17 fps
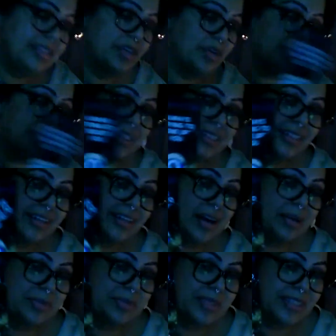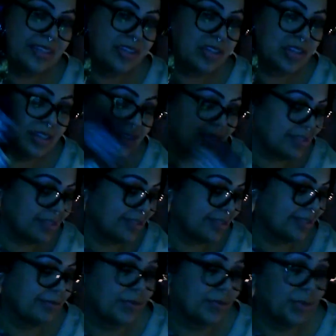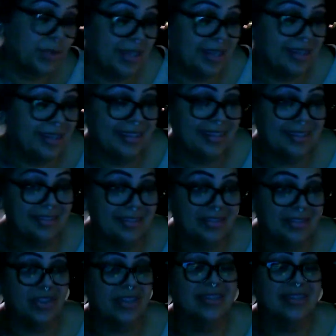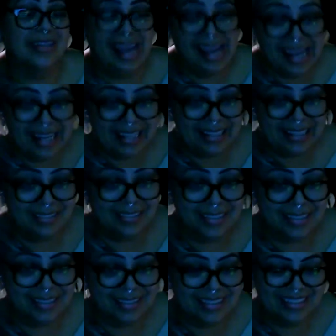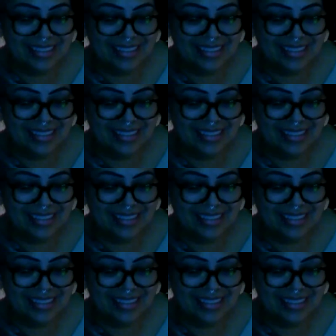don't let the competition fool you. It just ain't.